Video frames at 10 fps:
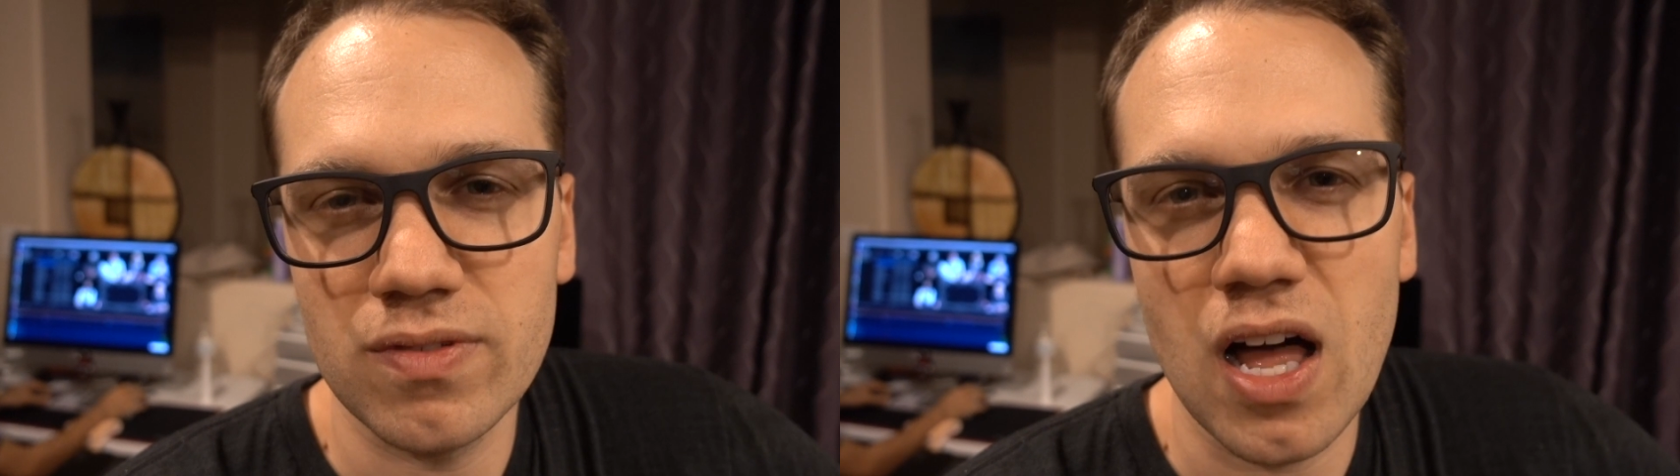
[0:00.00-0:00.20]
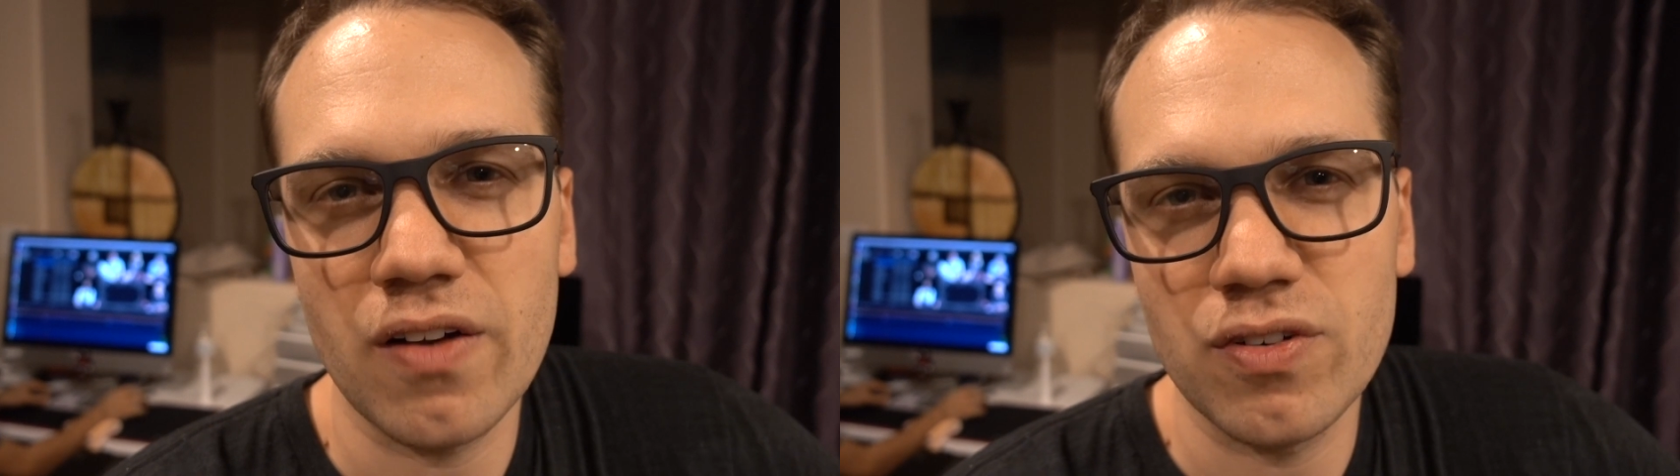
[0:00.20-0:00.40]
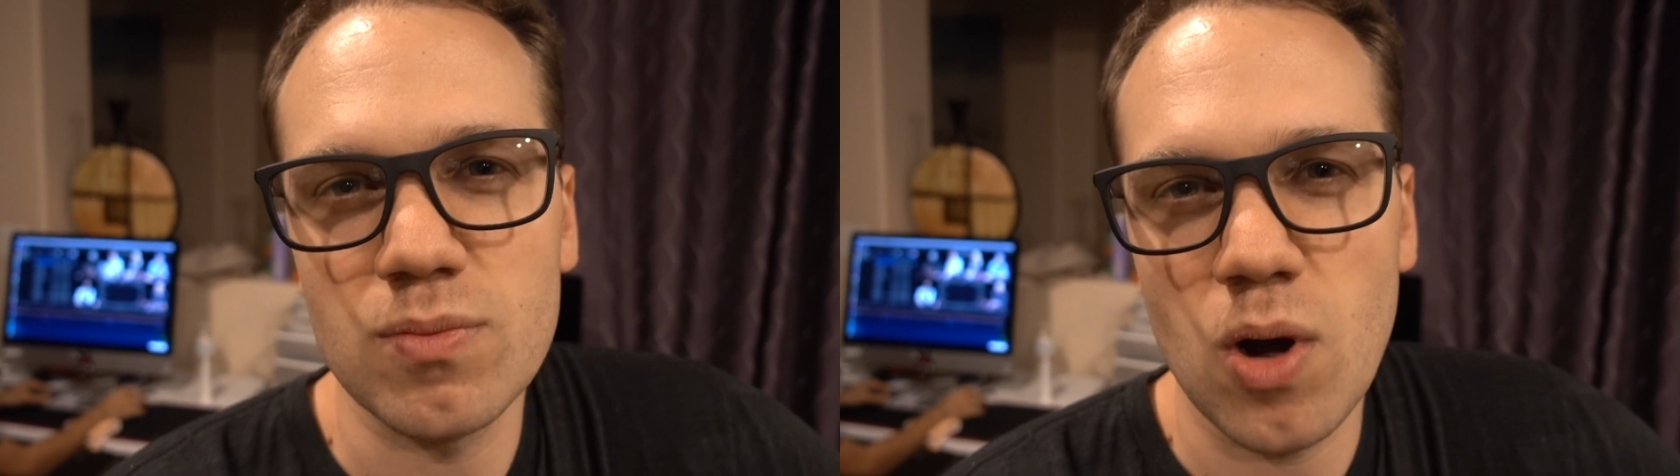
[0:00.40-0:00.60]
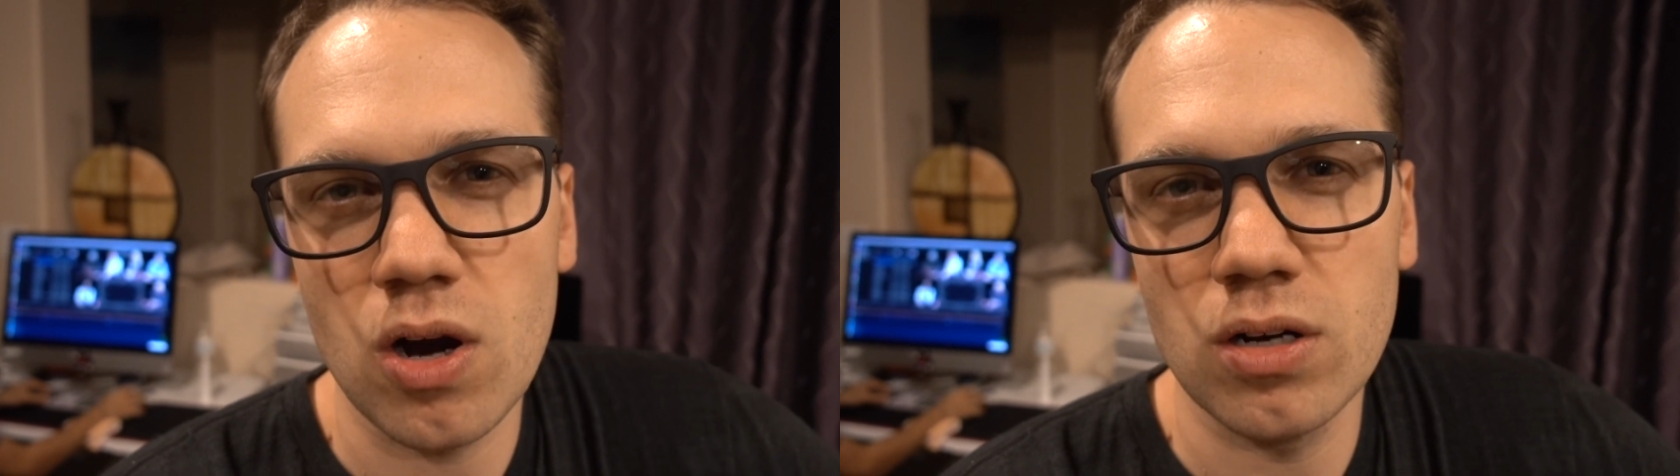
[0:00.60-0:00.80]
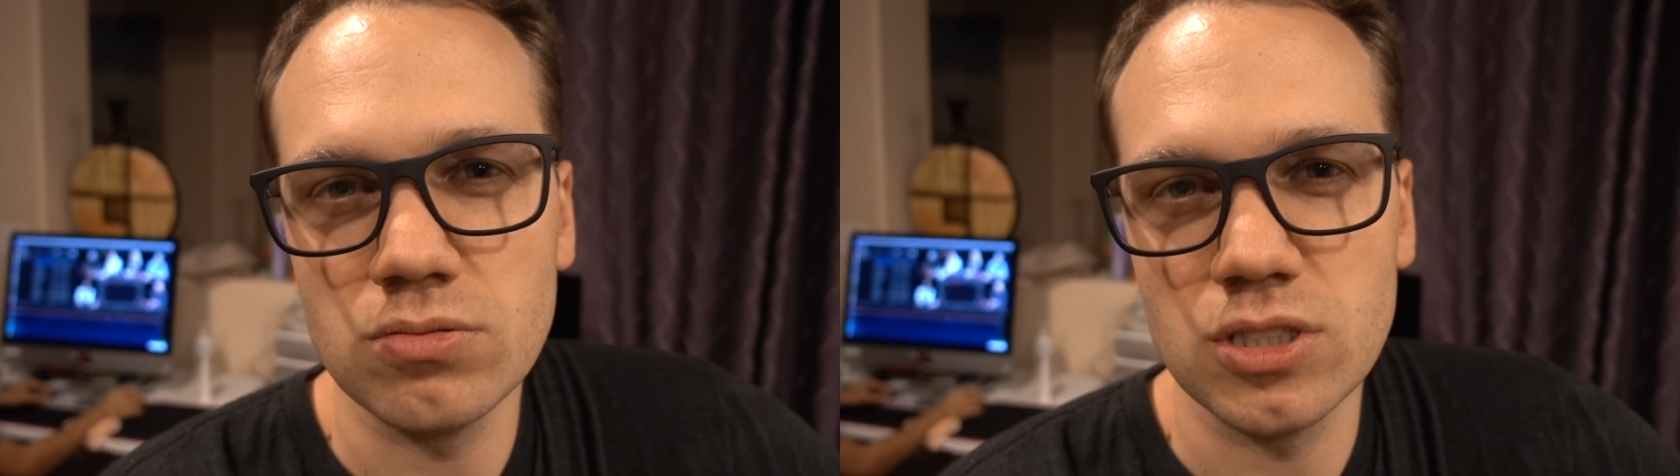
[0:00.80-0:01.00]
vlog for
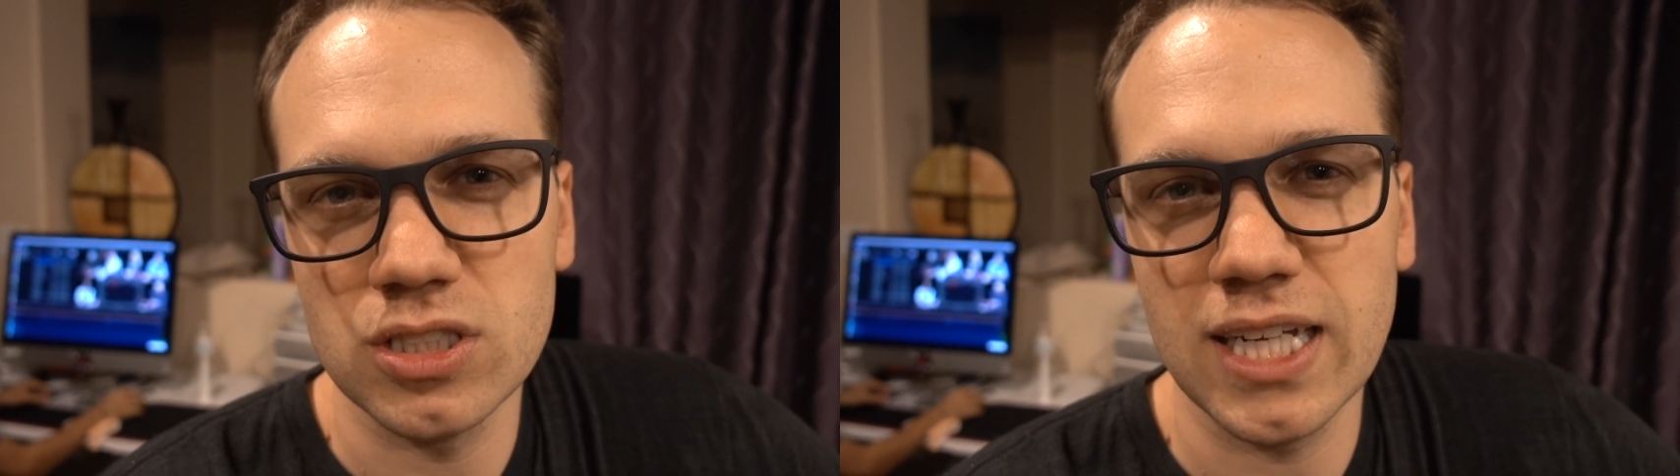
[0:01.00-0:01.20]
tomorrow just